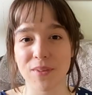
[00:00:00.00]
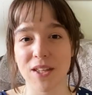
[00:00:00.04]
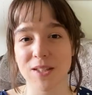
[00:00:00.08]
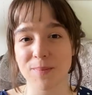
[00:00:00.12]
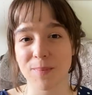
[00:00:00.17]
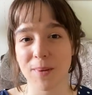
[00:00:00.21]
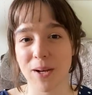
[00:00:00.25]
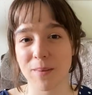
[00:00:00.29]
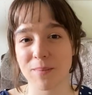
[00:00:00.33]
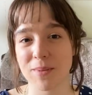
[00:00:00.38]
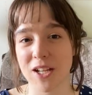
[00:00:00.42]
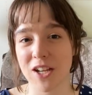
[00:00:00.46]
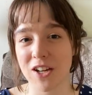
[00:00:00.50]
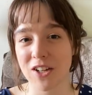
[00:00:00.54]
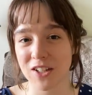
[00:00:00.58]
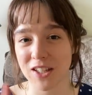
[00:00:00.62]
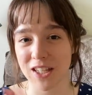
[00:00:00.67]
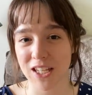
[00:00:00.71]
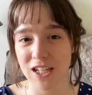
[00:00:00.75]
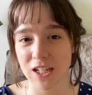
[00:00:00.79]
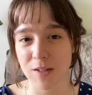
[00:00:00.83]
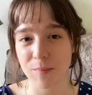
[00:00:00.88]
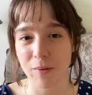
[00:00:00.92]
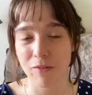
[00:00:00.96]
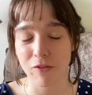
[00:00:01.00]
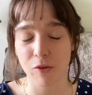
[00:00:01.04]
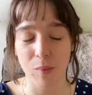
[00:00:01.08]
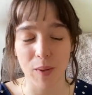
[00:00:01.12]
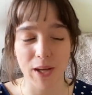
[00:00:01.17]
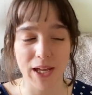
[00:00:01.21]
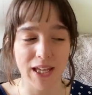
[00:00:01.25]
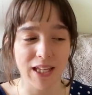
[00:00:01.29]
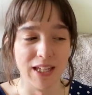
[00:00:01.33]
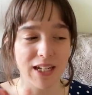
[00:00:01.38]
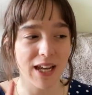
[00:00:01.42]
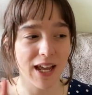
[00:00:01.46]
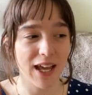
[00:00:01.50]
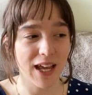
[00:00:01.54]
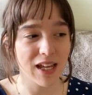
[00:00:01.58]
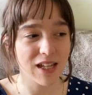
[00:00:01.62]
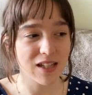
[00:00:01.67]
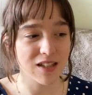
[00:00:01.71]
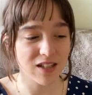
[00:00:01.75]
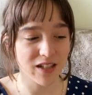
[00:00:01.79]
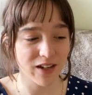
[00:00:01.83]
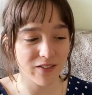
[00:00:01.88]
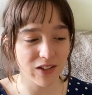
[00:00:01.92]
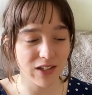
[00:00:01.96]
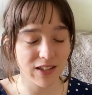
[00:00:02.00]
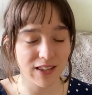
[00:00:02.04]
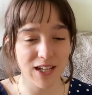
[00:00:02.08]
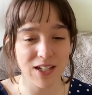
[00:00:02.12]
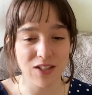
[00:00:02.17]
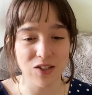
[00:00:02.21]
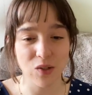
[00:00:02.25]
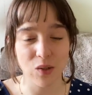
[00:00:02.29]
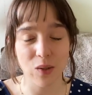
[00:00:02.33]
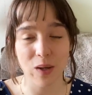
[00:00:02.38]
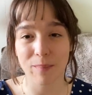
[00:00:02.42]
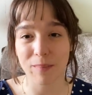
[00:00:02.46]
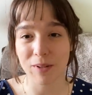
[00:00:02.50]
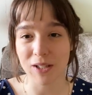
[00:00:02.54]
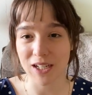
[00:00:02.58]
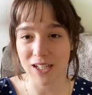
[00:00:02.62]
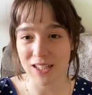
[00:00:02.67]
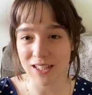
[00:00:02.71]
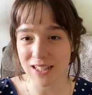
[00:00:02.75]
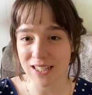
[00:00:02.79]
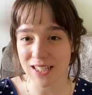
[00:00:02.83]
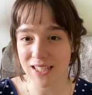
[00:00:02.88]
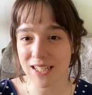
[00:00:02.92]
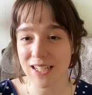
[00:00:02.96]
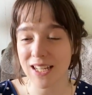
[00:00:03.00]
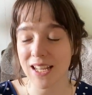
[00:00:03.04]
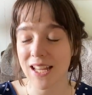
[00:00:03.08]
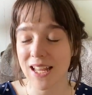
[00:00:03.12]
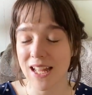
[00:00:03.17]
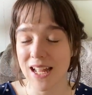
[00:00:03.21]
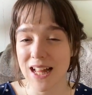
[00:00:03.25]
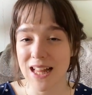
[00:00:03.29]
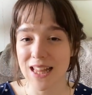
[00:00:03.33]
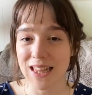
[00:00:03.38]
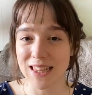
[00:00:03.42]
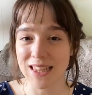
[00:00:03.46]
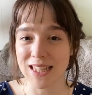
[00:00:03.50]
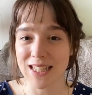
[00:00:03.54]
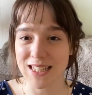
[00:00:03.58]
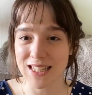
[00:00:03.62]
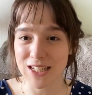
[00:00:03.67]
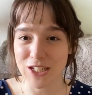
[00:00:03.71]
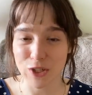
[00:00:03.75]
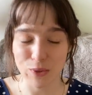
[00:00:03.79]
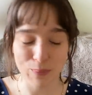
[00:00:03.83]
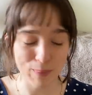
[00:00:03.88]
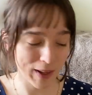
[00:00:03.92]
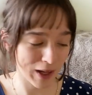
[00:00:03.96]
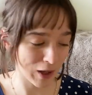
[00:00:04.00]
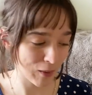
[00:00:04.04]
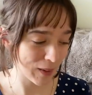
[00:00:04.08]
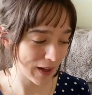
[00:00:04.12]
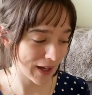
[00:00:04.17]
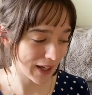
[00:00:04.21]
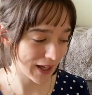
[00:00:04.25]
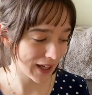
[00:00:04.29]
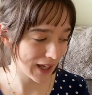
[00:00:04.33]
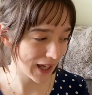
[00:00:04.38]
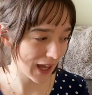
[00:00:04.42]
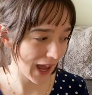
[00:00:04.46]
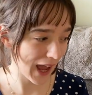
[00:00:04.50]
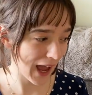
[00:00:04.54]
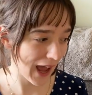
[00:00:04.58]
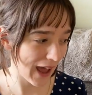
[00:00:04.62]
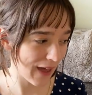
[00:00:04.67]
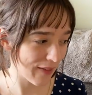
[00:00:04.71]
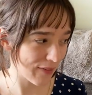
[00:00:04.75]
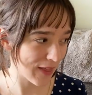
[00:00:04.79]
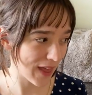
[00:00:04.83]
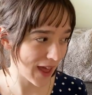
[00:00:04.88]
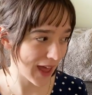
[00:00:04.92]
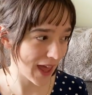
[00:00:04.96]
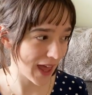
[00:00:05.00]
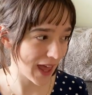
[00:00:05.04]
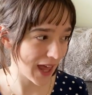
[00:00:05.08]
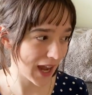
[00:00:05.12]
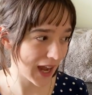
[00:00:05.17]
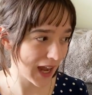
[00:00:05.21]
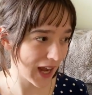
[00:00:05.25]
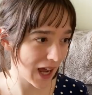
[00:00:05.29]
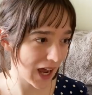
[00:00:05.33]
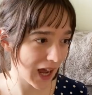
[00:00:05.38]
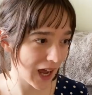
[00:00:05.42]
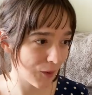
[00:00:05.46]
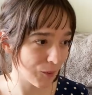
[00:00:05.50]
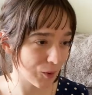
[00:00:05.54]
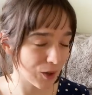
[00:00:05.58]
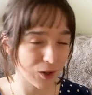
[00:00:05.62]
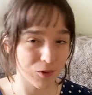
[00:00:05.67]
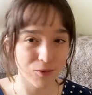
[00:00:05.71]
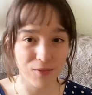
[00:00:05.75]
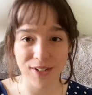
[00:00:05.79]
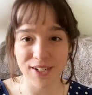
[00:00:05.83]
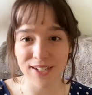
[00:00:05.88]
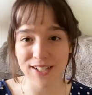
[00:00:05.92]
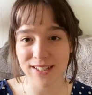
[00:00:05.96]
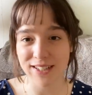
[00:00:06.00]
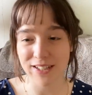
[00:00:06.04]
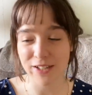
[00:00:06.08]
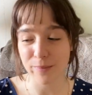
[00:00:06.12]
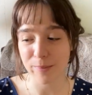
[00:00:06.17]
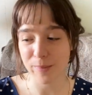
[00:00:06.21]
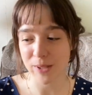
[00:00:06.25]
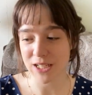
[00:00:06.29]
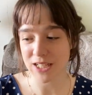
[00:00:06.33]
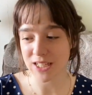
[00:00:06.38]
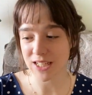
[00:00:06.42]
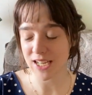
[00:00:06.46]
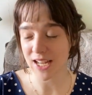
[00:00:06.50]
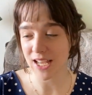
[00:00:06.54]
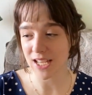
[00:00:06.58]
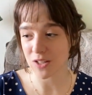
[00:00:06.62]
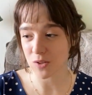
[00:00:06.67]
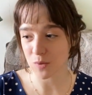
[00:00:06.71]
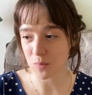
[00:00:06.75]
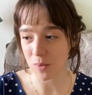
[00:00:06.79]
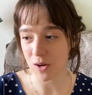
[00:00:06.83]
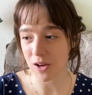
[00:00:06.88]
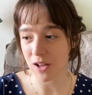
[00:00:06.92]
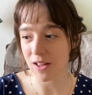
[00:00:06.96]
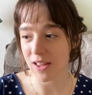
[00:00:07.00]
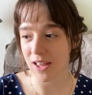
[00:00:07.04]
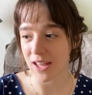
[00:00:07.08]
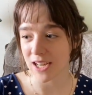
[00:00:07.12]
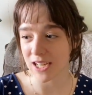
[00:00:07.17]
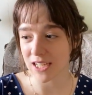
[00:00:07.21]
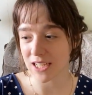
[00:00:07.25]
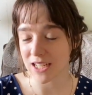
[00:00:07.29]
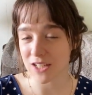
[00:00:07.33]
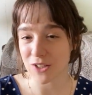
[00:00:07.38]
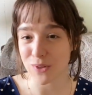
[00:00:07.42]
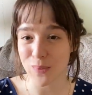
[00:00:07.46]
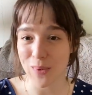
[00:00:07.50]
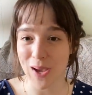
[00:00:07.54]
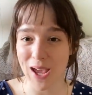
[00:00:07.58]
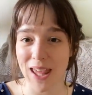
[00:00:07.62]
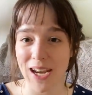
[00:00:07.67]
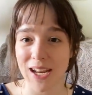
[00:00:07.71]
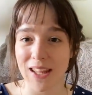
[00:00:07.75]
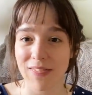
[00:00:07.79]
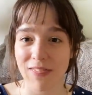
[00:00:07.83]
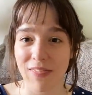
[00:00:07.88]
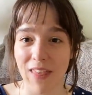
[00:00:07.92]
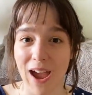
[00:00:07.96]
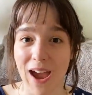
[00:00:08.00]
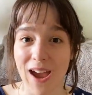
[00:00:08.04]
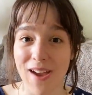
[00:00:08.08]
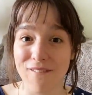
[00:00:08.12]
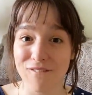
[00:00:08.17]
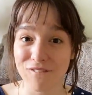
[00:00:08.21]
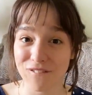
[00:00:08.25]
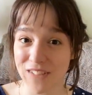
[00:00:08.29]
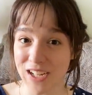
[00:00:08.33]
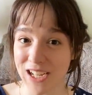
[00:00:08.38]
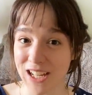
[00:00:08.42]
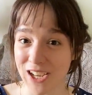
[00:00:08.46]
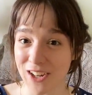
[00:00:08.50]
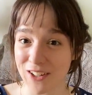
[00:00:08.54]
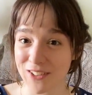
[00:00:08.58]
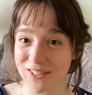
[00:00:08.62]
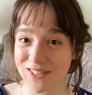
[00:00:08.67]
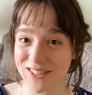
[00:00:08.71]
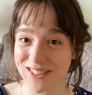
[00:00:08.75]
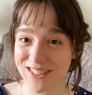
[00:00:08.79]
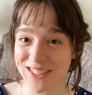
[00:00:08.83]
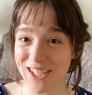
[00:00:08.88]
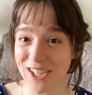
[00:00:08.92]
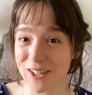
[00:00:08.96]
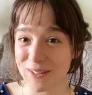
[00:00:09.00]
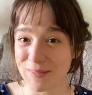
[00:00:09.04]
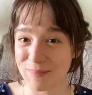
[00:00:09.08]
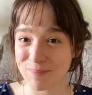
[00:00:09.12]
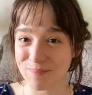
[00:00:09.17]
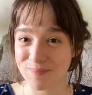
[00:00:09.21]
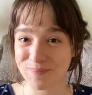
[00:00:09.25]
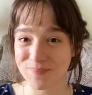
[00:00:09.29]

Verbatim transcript: that's my update on Kingdom of the Wicked and stuff like that. So I'm gonna clean, listen to Pickwick, and then I wanna read a little bit today as well, and I need to edit that video, so.